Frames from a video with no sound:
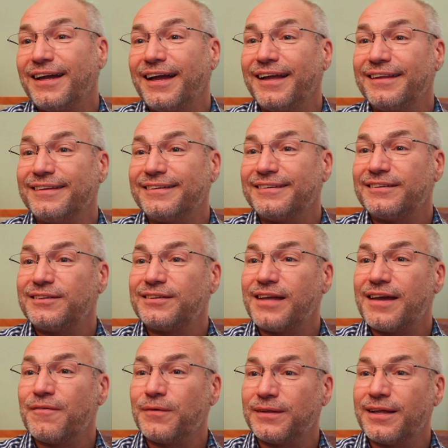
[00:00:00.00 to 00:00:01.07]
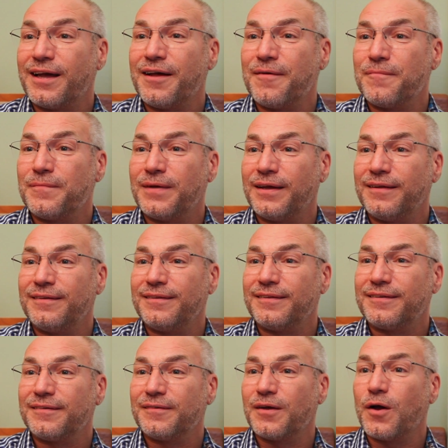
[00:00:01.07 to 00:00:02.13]
and stay with them and
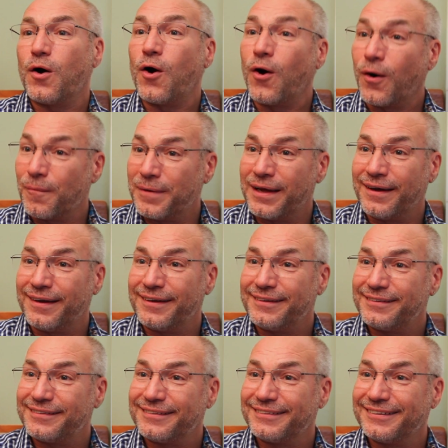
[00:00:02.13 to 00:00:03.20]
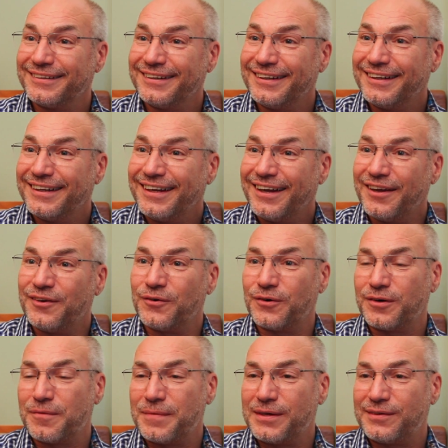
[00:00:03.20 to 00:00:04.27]
harmonize in
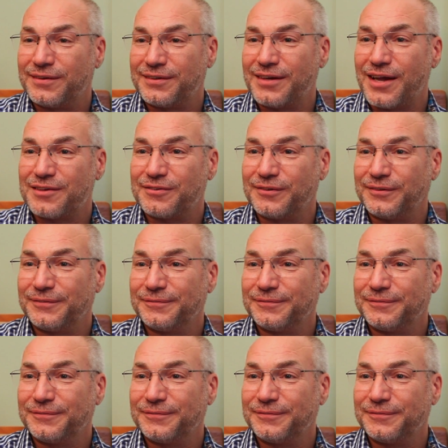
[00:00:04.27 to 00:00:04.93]
order to be successful.